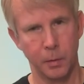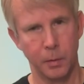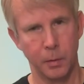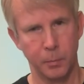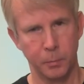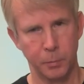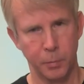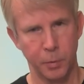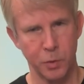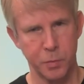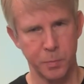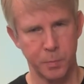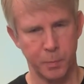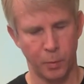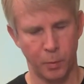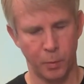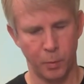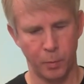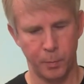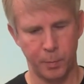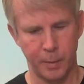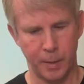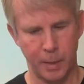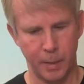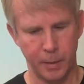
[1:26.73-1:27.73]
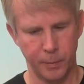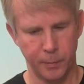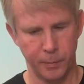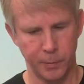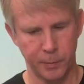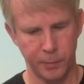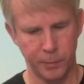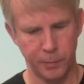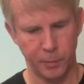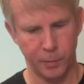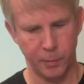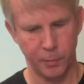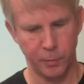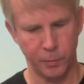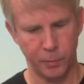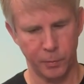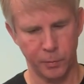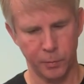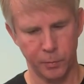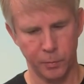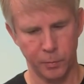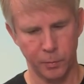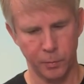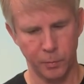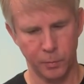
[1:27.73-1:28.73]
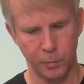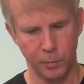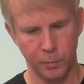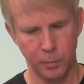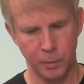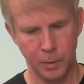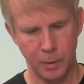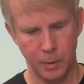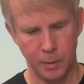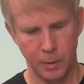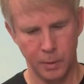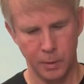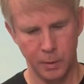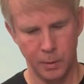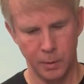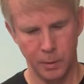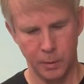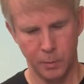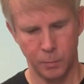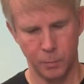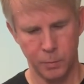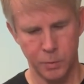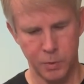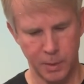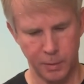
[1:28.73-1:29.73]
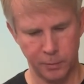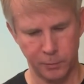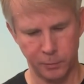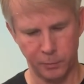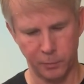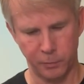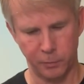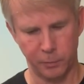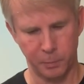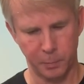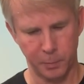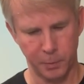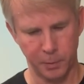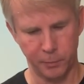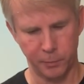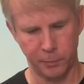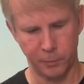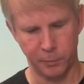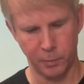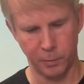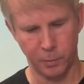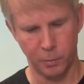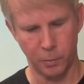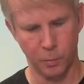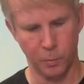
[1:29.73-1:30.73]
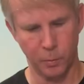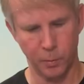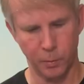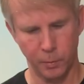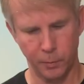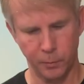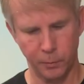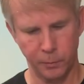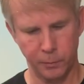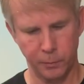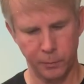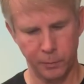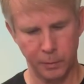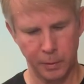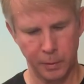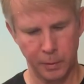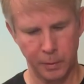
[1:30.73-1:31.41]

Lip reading: push-pull pot on the tone control, which actually splits the coils.